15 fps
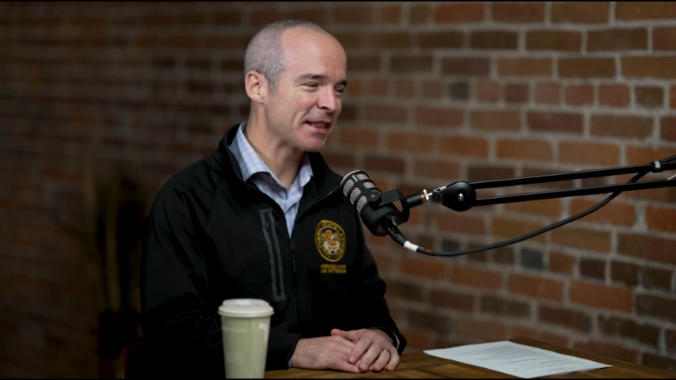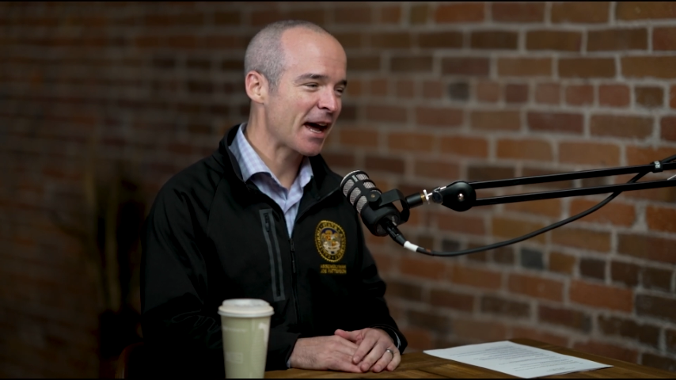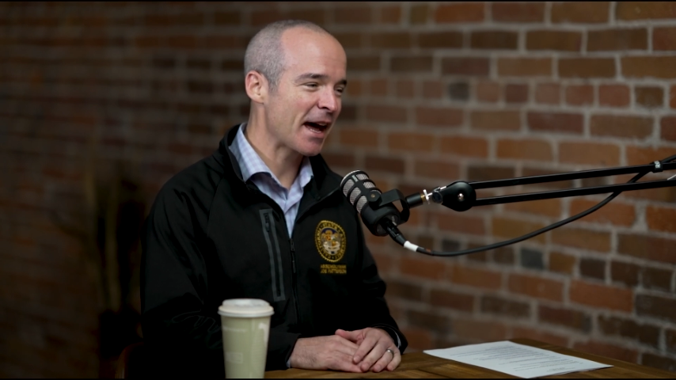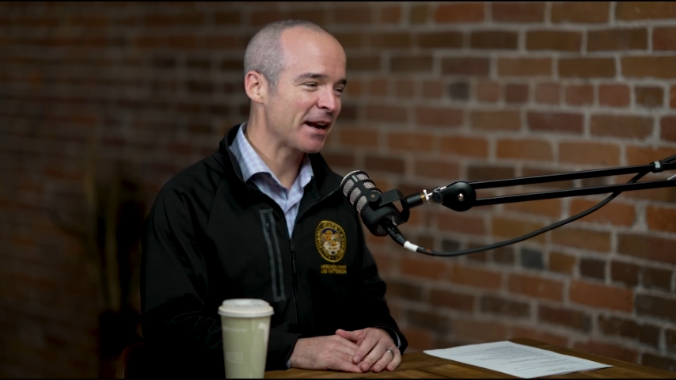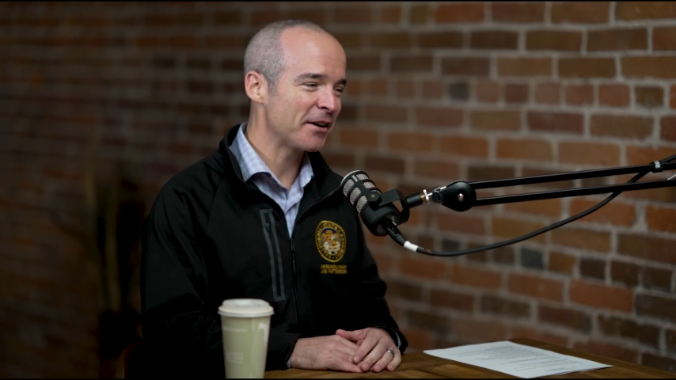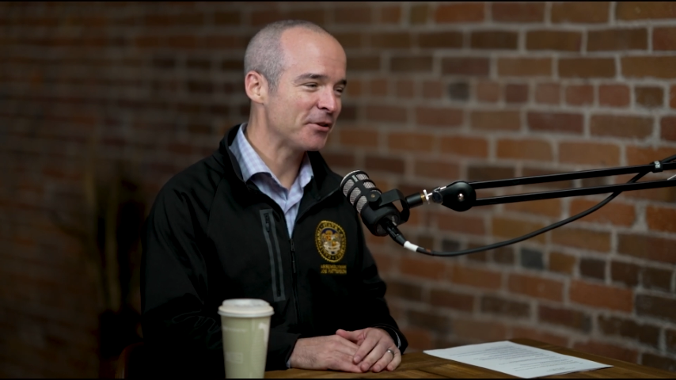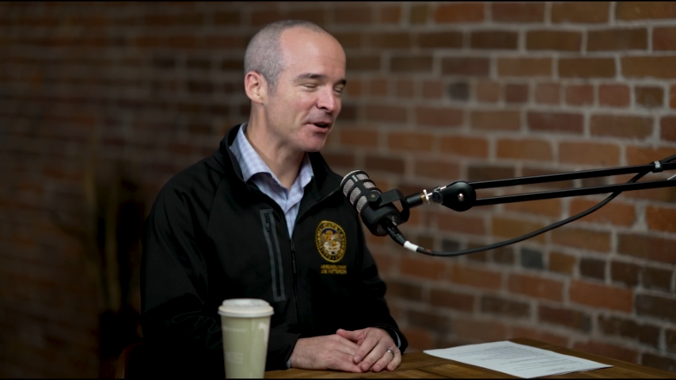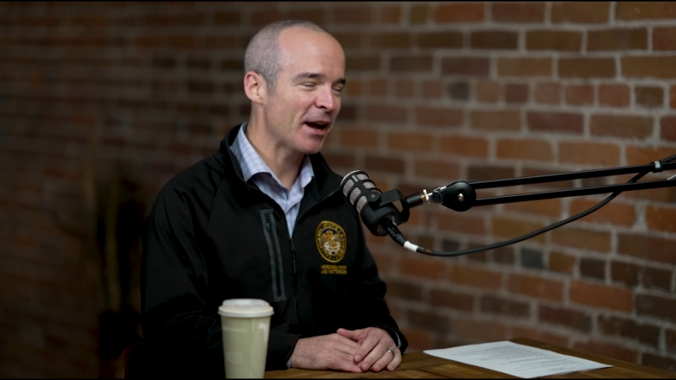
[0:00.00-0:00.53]

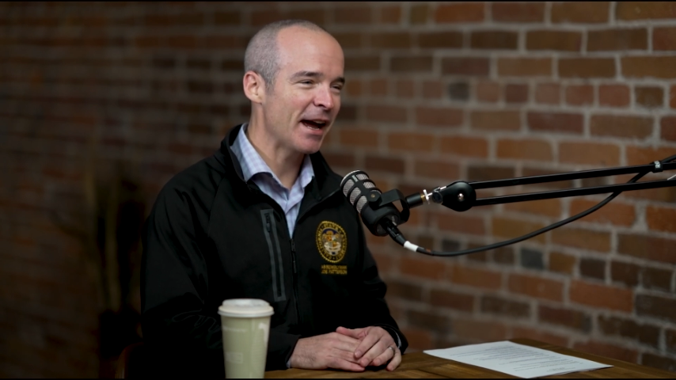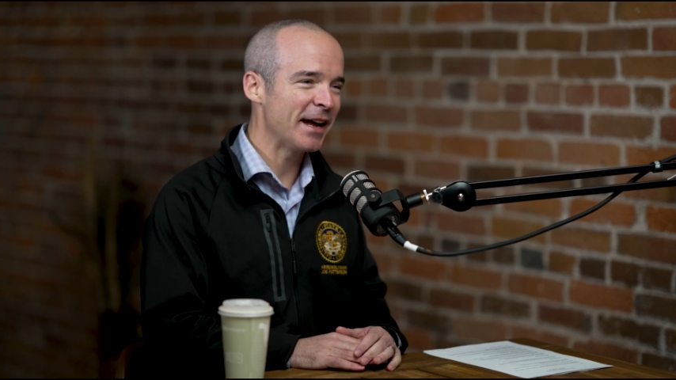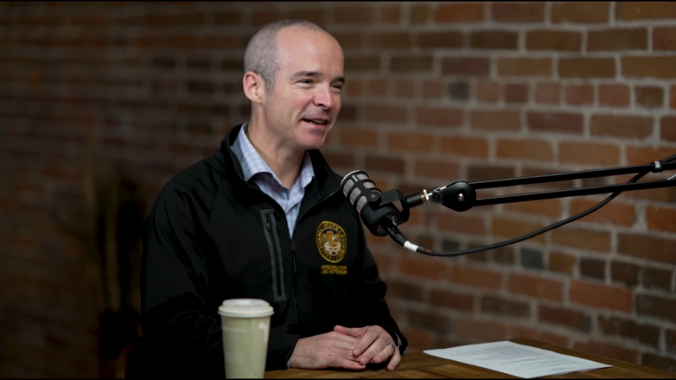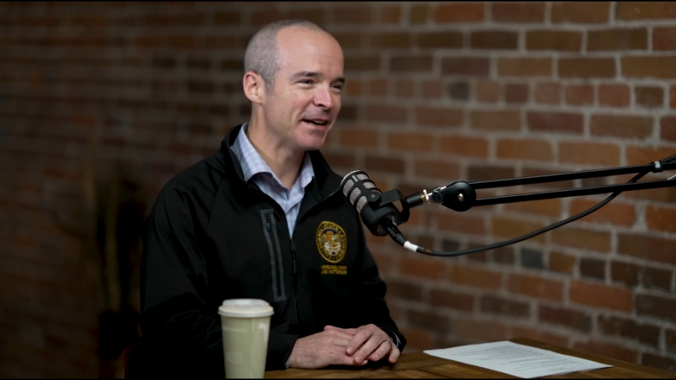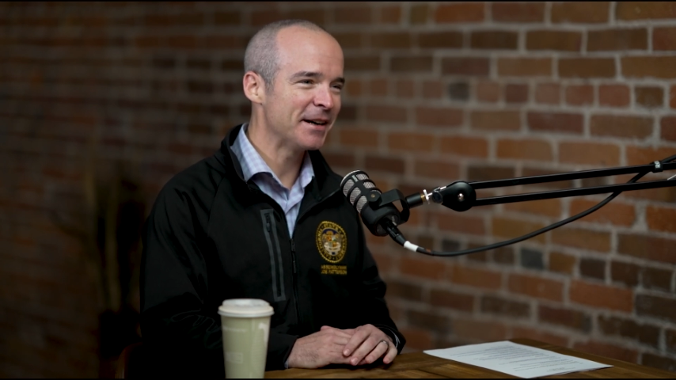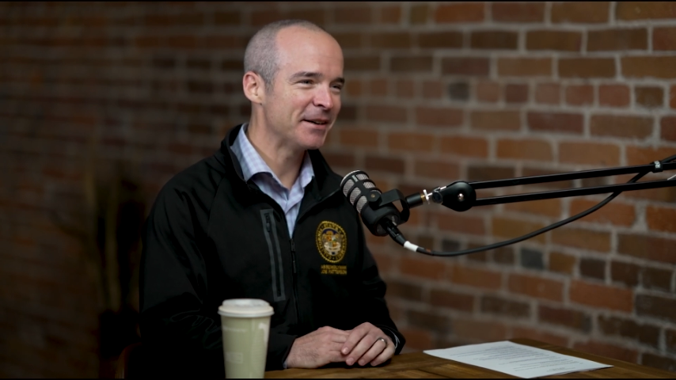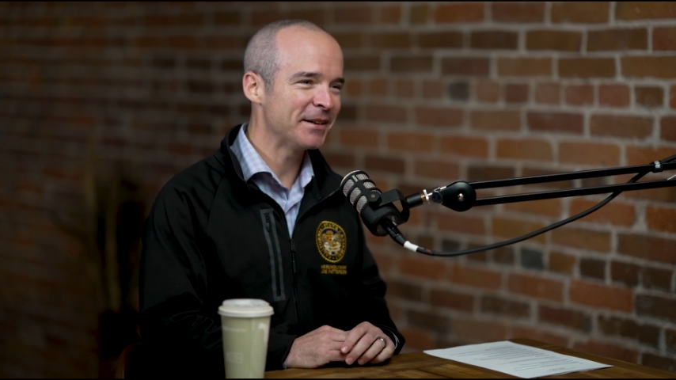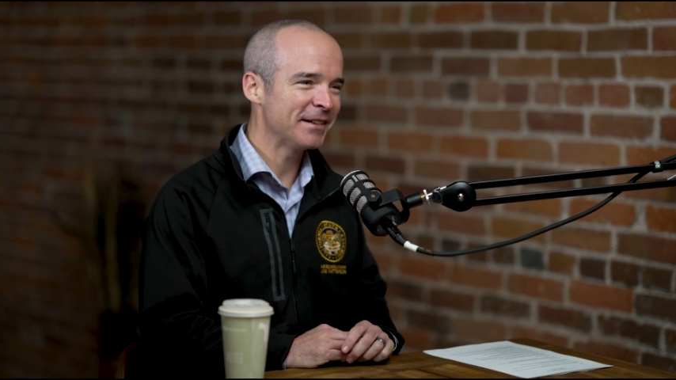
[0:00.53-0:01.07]
that'll end
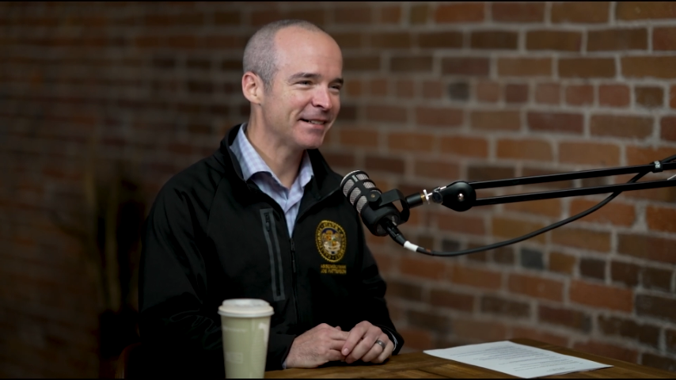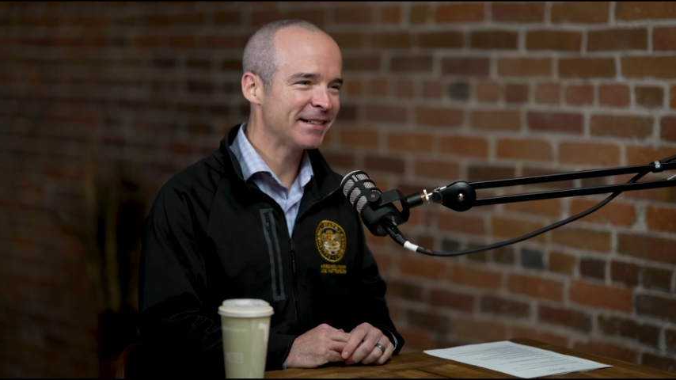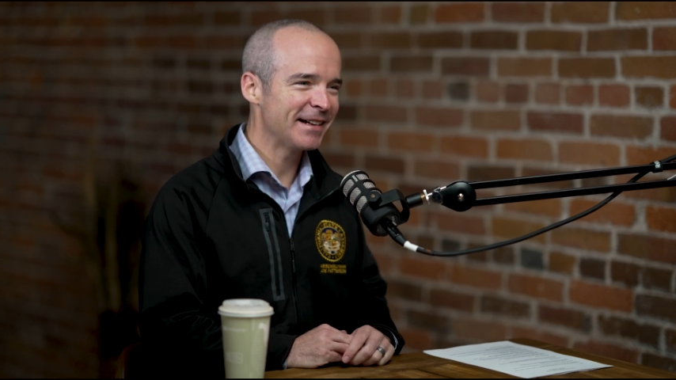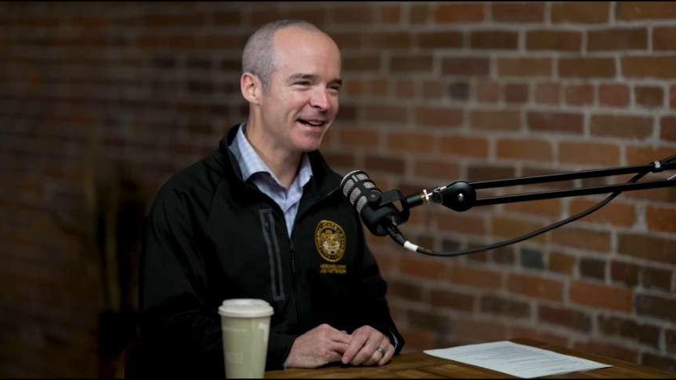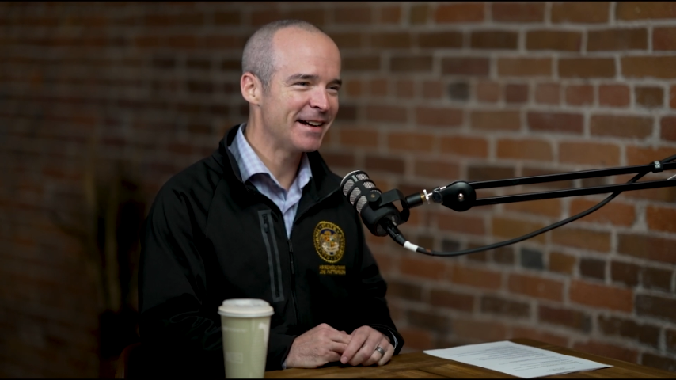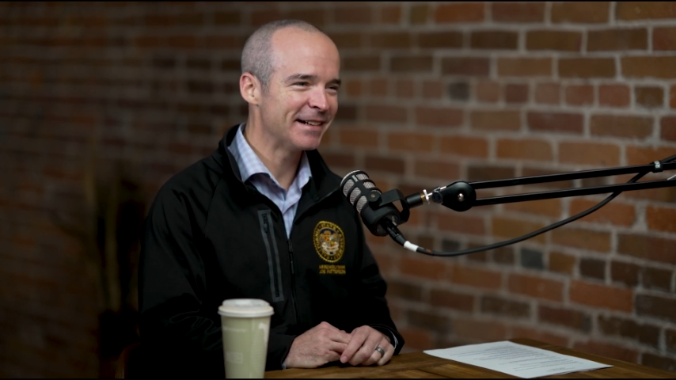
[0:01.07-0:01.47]
up,